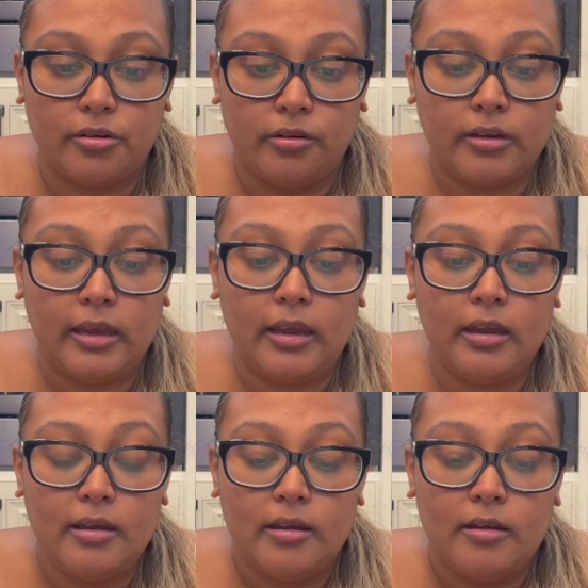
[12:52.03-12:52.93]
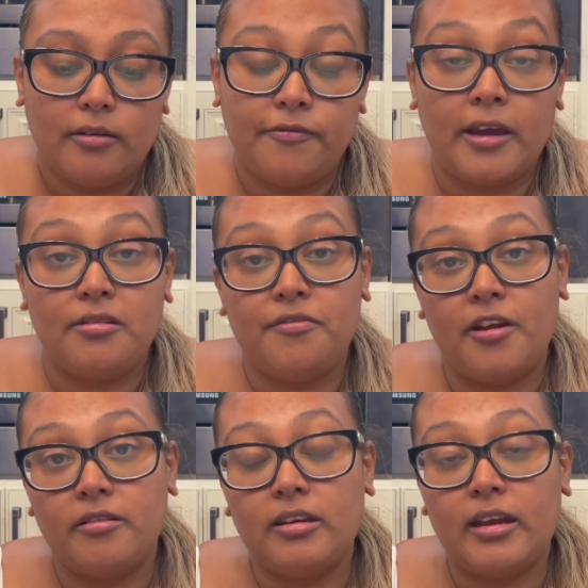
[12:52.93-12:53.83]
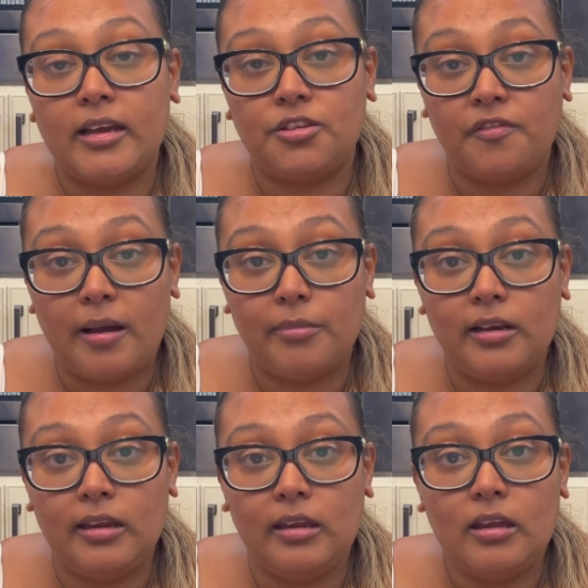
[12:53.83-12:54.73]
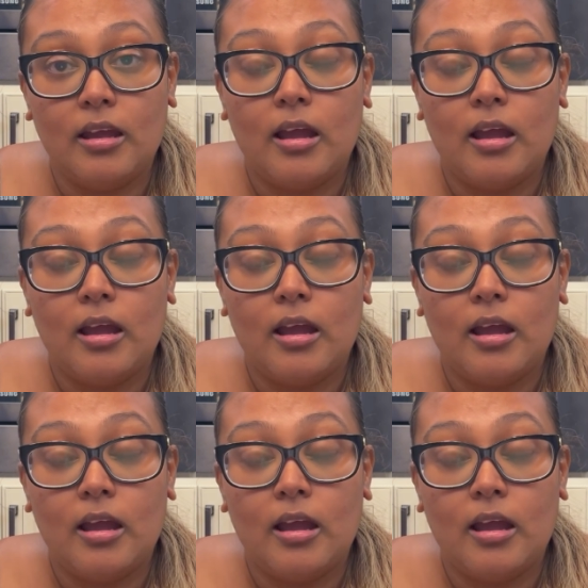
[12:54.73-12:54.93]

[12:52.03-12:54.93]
Okay, very, very nice family